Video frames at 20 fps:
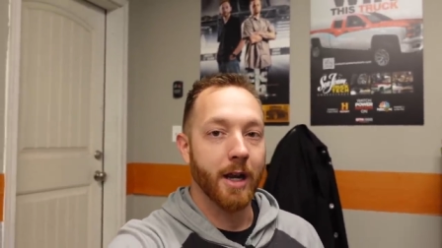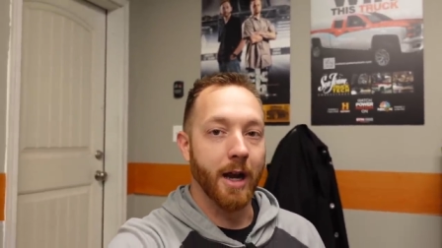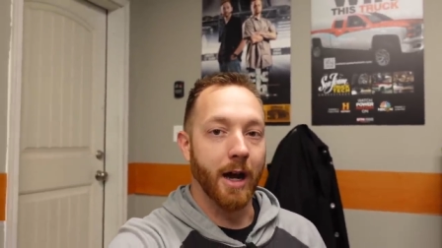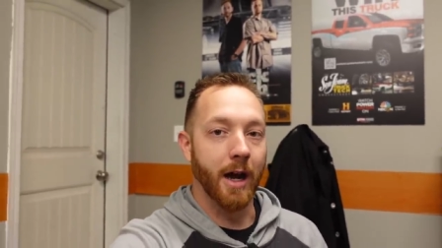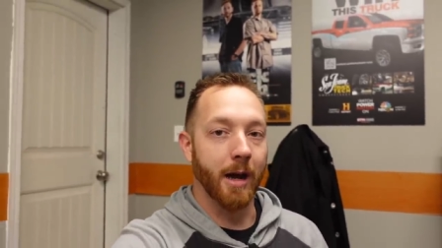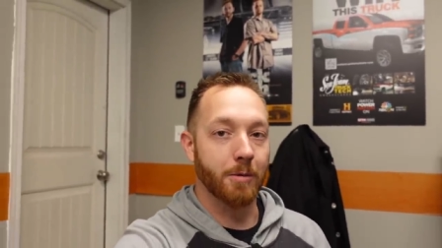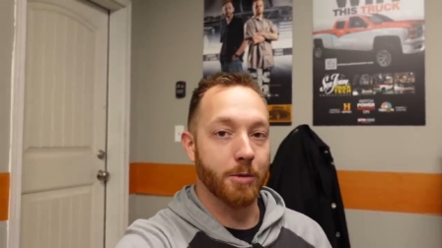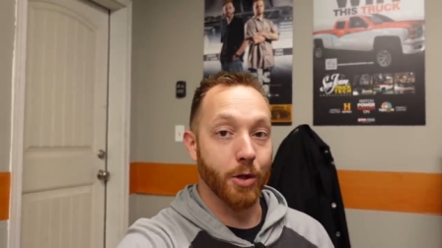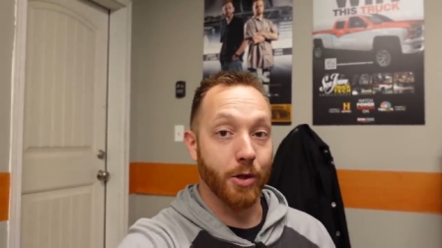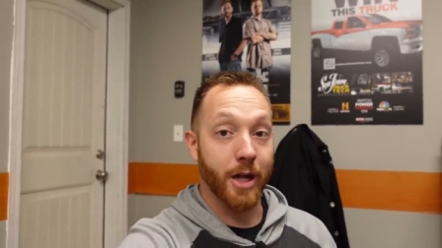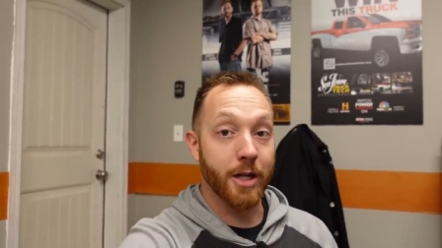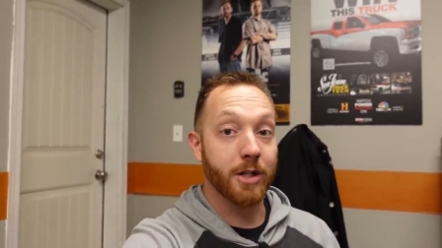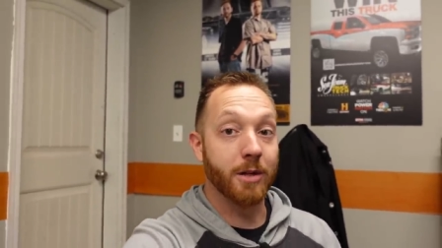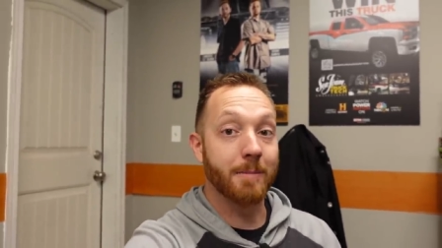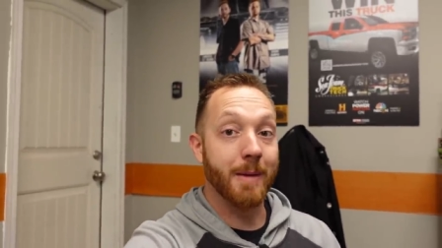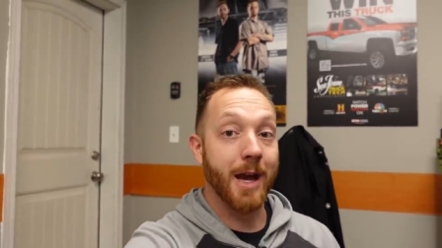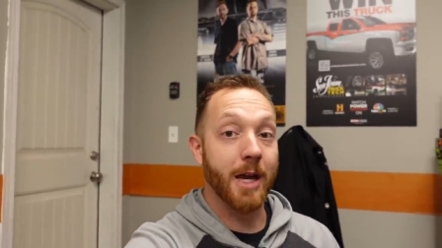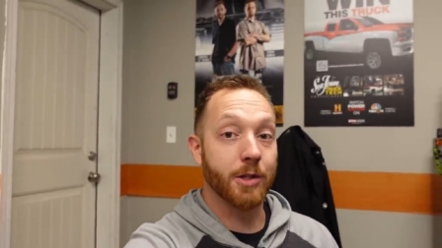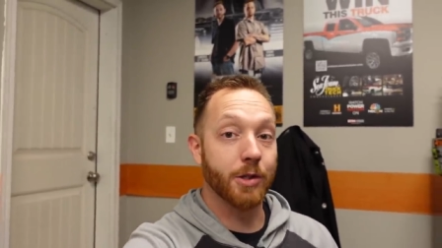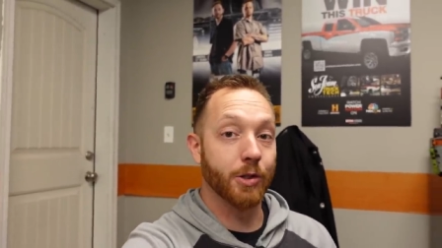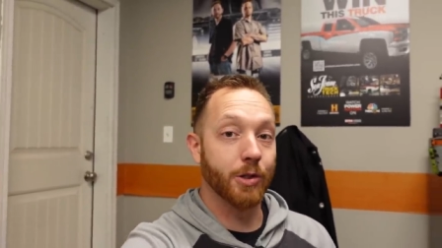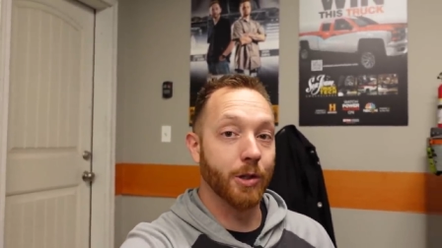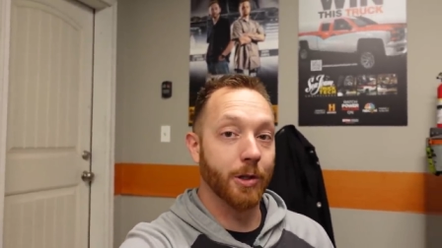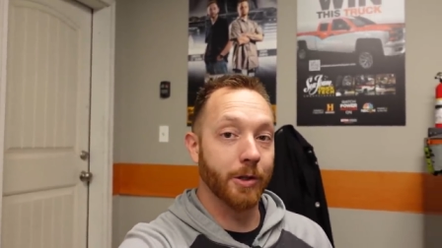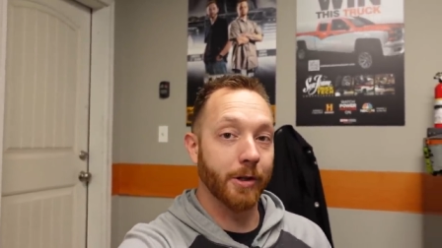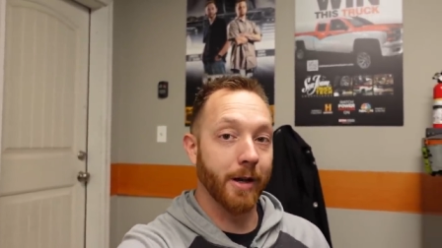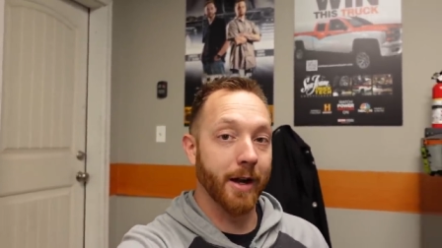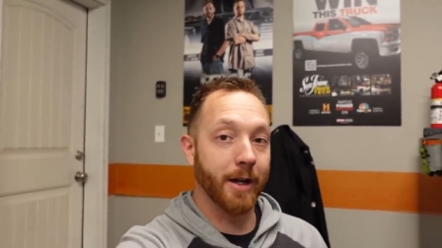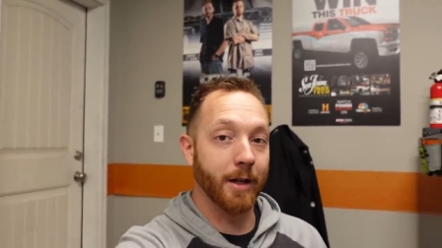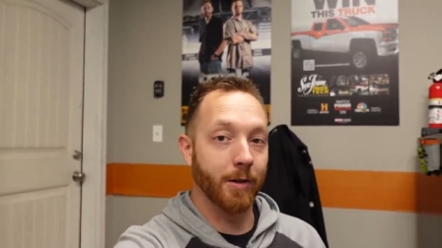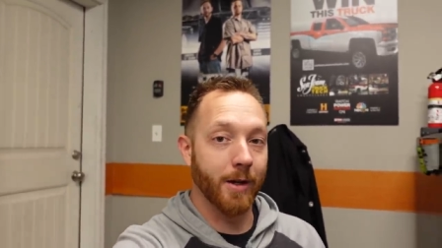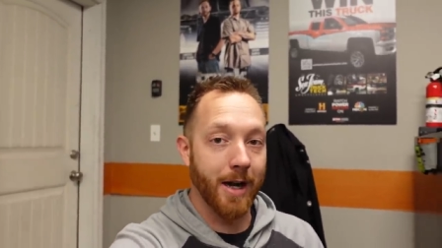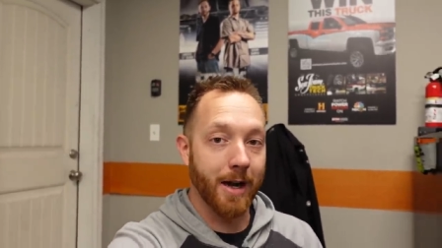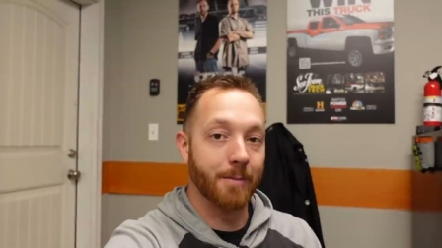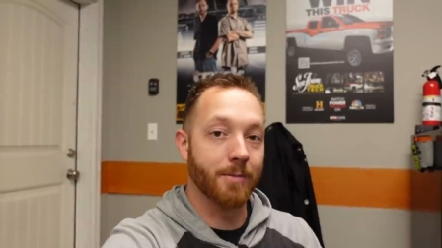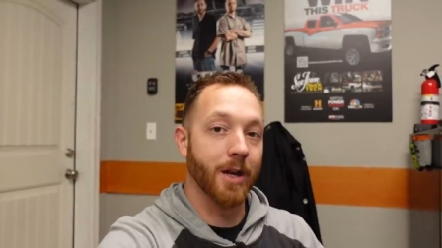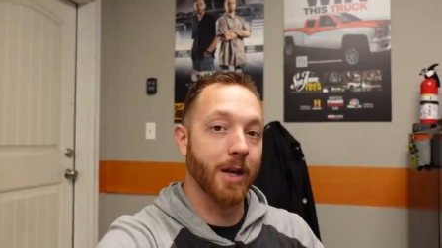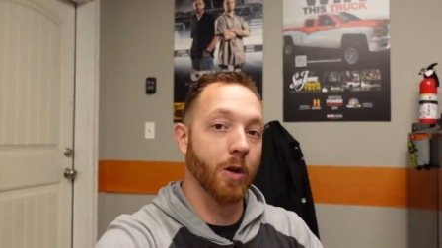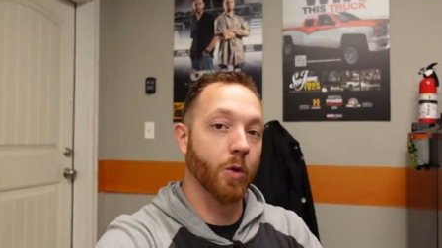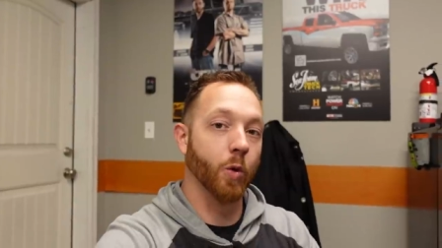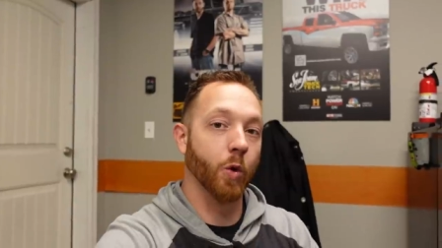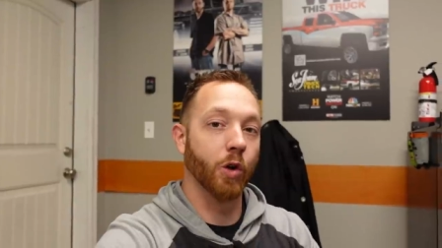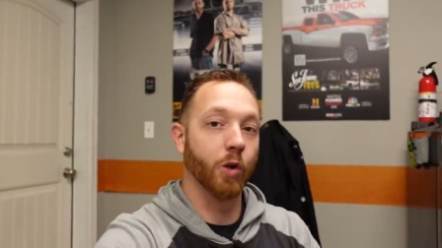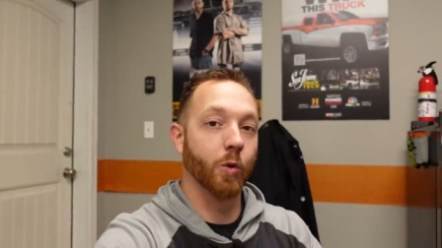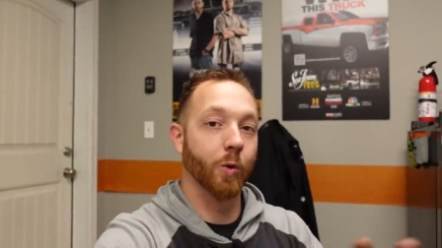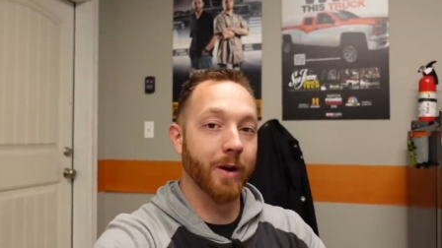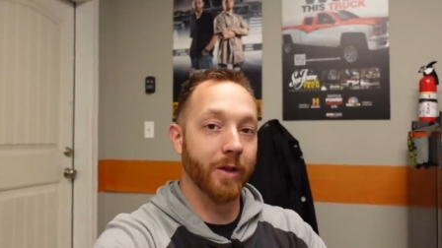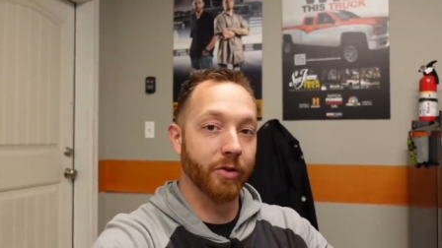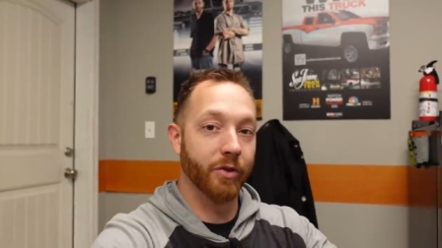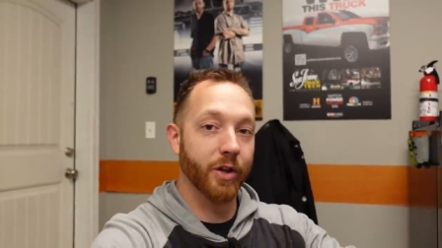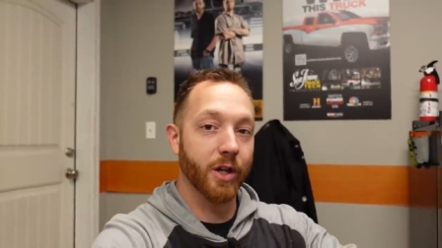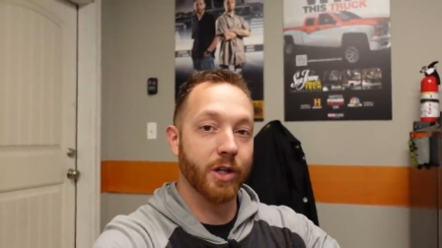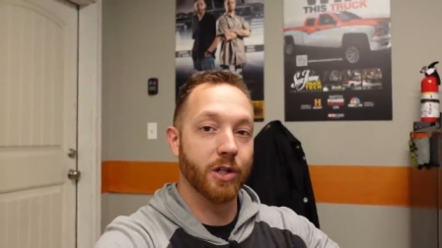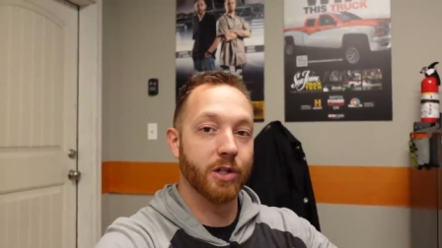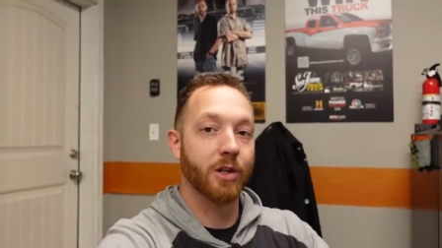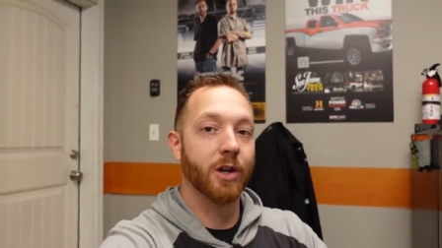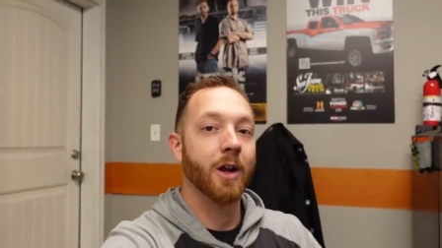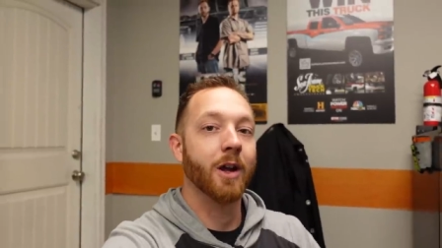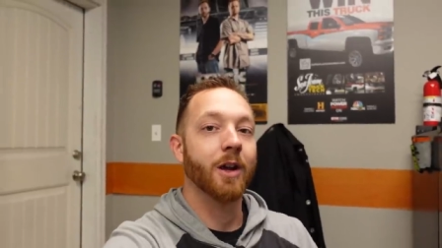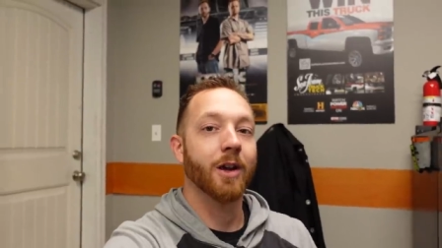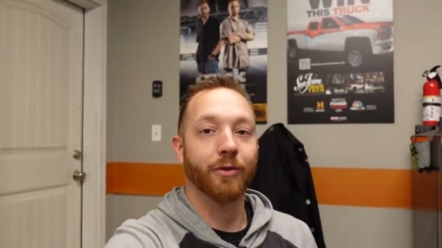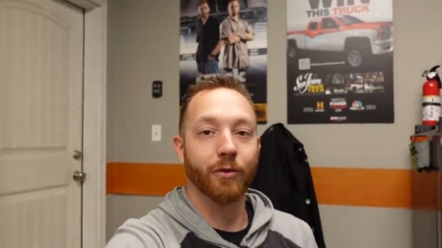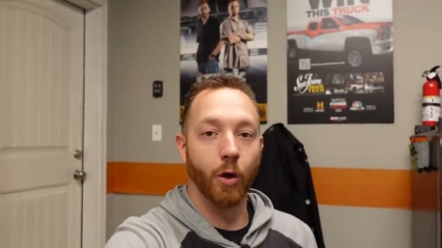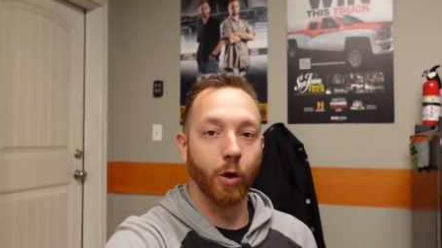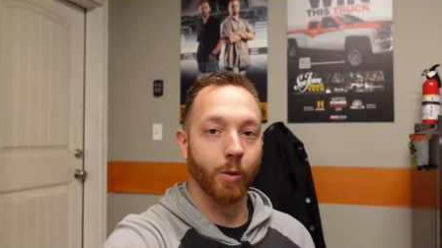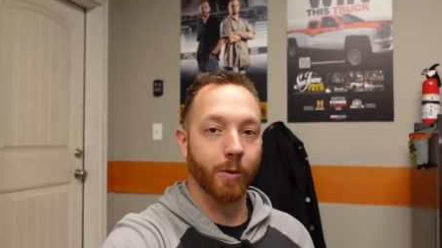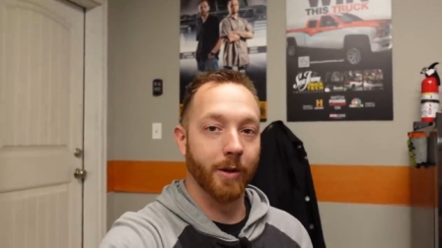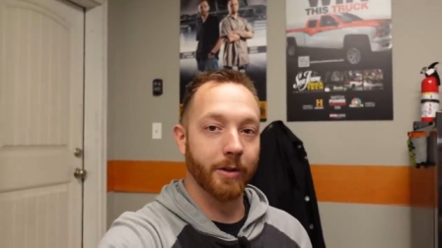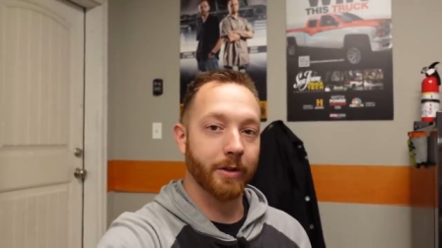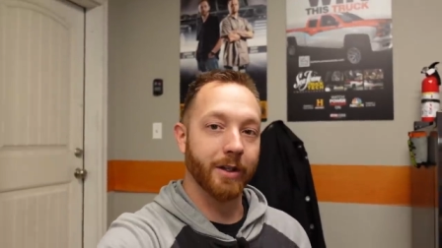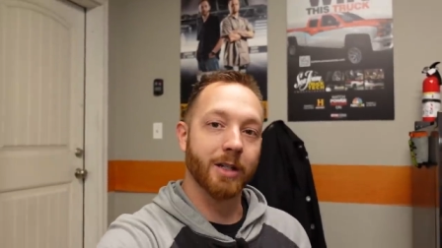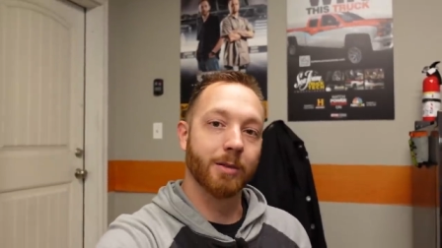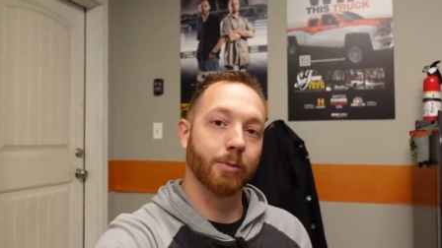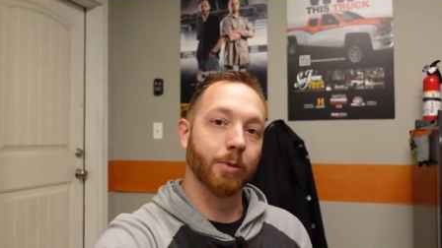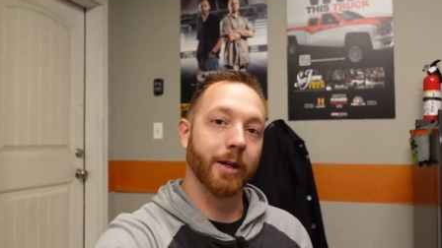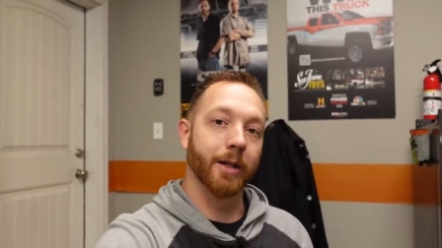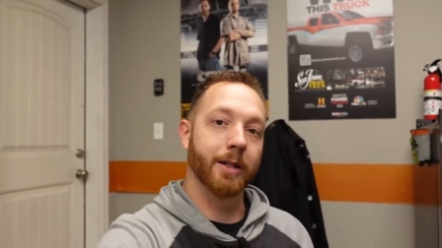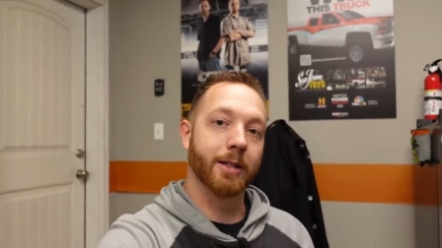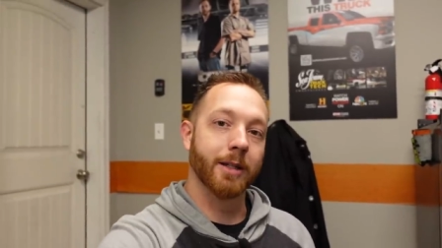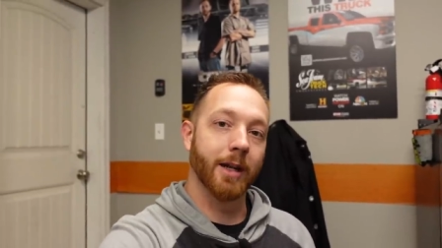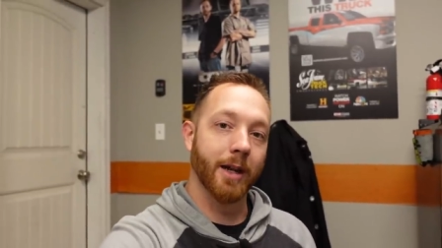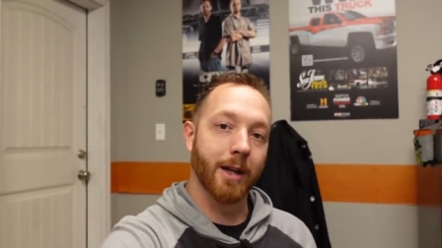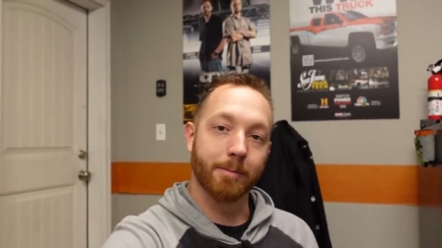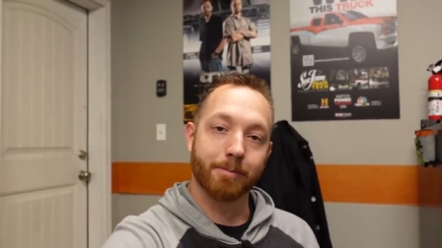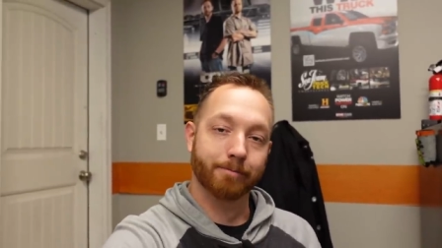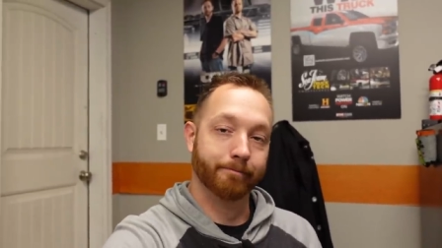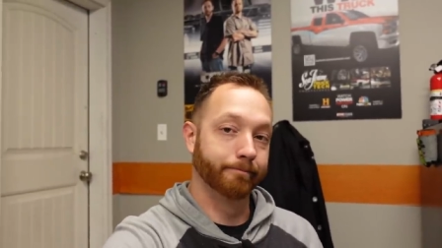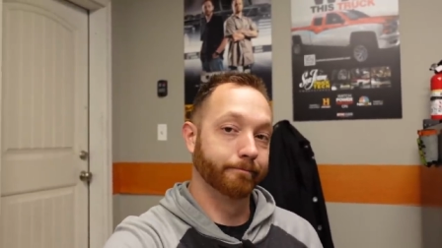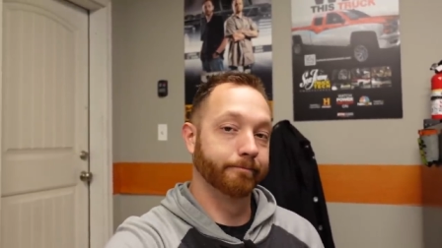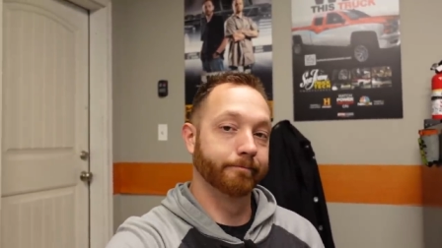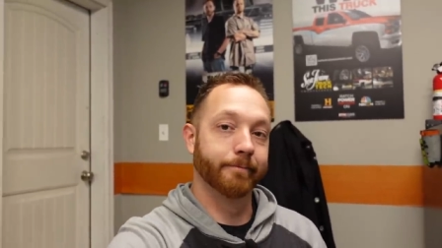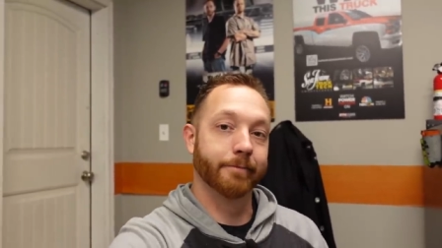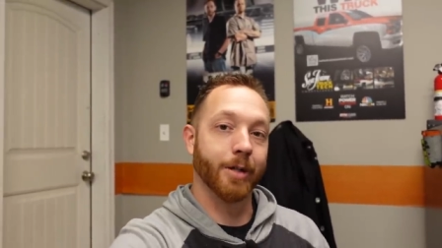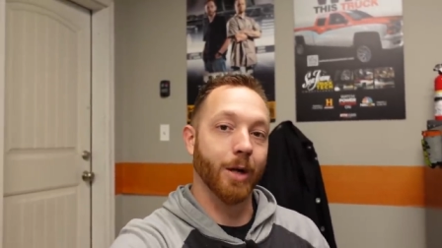Um, so that's the master cylinder I grabbed that'll work with this four-wheel disc brake setup.